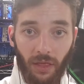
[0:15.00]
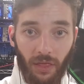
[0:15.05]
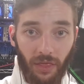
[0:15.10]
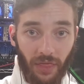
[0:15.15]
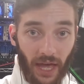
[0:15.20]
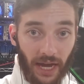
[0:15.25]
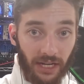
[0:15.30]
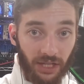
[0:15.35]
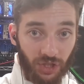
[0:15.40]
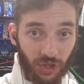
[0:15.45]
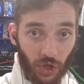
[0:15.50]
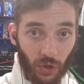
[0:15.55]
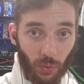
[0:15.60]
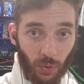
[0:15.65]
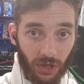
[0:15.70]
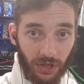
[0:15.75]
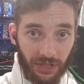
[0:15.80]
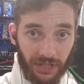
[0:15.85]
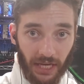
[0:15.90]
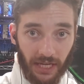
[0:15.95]
That is your
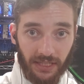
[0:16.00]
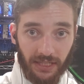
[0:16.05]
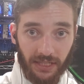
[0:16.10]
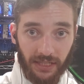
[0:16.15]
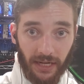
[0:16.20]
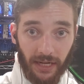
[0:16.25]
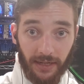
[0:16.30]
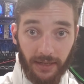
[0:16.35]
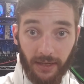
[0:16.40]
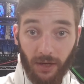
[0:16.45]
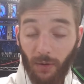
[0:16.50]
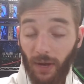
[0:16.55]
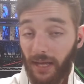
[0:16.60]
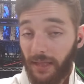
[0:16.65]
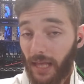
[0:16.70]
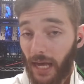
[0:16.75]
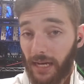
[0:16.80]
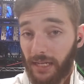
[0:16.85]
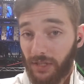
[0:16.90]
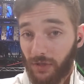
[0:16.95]
worst case scenario,
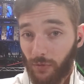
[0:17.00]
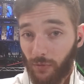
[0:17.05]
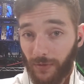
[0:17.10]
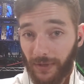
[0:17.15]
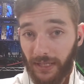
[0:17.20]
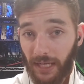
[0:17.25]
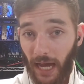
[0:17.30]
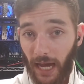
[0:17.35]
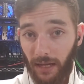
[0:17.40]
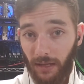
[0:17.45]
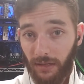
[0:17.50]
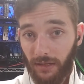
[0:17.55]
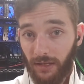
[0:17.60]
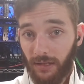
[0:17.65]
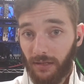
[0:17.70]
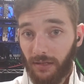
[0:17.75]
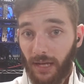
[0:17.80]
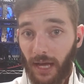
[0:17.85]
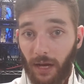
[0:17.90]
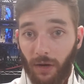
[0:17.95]
and that is a reality.
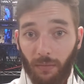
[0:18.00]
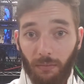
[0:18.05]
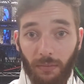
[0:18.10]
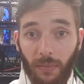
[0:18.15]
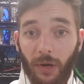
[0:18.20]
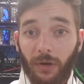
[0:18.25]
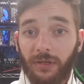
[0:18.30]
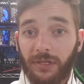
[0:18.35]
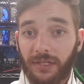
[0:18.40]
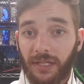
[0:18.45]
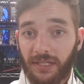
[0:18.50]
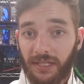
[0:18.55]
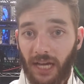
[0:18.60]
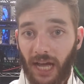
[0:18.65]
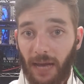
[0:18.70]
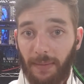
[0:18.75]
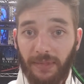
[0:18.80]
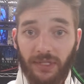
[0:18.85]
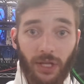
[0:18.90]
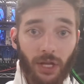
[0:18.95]
Now, most of the
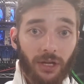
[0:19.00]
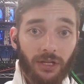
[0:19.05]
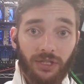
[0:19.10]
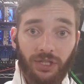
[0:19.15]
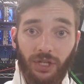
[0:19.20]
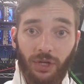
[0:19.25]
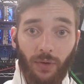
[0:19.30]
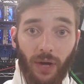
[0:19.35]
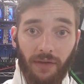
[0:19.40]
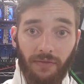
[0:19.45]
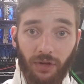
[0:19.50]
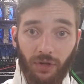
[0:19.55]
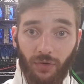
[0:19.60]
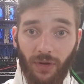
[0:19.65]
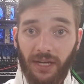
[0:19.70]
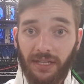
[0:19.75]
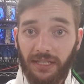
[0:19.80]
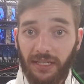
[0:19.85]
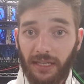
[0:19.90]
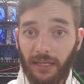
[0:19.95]
time, as long as you don't have a
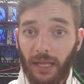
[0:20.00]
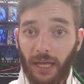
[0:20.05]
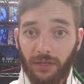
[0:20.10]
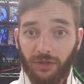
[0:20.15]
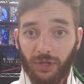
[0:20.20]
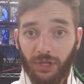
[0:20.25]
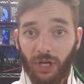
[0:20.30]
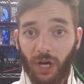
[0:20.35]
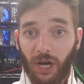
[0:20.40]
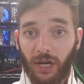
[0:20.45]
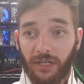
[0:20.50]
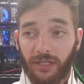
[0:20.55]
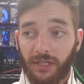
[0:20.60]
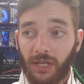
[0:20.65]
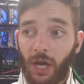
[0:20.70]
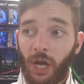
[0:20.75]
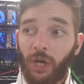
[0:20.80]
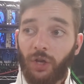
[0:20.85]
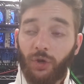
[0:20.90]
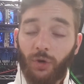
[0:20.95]
crazy electric cost,
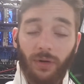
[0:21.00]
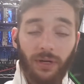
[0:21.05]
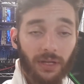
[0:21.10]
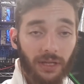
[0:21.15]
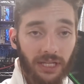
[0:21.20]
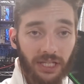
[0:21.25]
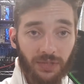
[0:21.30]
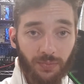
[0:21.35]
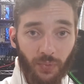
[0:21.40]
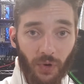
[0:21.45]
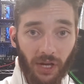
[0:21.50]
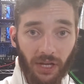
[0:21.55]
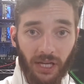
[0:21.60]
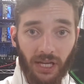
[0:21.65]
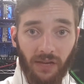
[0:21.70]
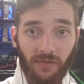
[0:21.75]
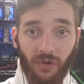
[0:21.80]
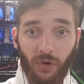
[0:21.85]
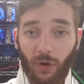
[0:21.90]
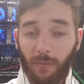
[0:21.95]
you'll at least break
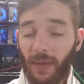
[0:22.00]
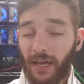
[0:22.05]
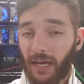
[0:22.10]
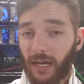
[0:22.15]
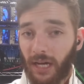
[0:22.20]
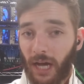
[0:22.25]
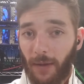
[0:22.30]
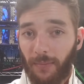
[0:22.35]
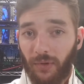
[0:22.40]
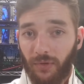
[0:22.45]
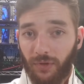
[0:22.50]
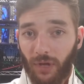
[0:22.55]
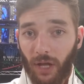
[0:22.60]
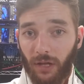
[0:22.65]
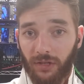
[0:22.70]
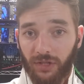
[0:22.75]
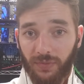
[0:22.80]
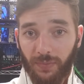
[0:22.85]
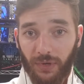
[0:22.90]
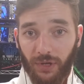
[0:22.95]
even or make a couple
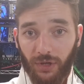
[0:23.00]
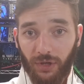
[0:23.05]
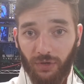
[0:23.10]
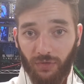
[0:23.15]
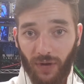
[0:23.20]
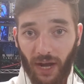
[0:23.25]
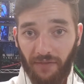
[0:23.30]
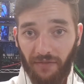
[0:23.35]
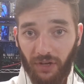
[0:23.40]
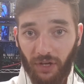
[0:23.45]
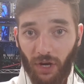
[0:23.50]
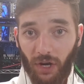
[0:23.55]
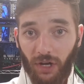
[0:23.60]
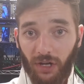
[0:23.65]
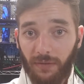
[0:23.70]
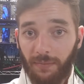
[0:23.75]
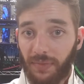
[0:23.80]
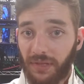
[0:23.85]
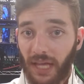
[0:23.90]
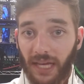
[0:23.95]
dollars per graphic
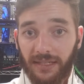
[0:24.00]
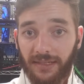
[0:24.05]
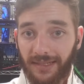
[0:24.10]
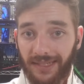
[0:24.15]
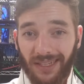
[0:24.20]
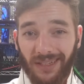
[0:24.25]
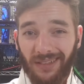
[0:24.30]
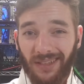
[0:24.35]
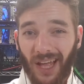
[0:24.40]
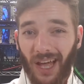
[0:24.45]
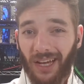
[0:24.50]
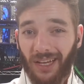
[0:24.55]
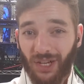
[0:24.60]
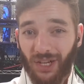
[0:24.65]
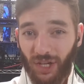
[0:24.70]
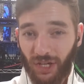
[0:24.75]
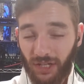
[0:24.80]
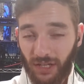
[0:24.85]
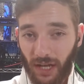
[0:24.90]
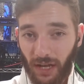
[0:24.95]
card. But that's still not
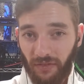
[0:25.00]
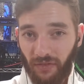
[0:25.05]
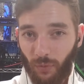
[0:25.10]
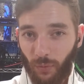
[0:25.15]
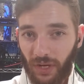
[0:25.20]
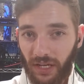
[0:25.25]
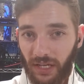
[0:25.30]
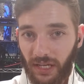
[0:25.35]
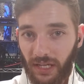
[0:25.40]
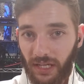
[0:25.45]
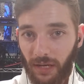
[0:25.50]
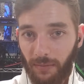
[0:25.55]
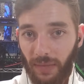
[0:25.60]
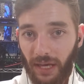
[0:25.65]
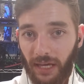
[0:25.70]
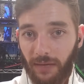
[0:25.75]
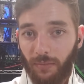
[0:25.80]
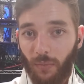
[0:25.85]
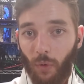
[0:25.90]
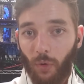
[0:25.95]
good enough. We need to
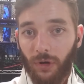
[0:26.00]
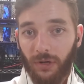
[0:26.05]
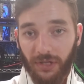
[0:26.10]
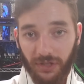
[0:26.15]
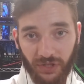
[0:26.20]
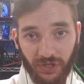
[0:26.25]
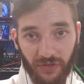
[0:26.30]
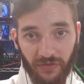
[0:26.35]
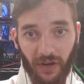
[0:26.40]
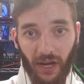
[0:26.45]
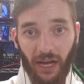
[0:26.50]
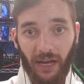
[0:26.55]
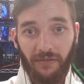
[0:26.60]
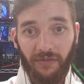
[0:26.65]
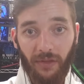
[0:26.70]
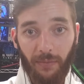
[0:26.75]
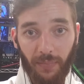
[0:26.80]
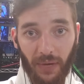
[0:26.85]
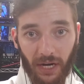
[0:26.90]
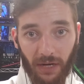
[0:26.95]
make more to
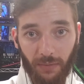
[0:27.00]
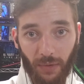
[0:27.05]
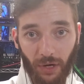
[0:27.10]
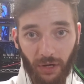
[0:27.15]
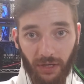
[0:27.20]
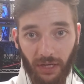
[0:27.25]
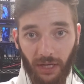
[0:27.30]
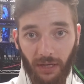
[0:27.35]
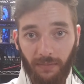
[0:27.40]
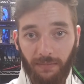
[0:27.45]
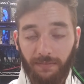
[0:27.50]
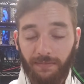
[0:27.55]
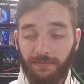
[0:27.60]
survive the bear market.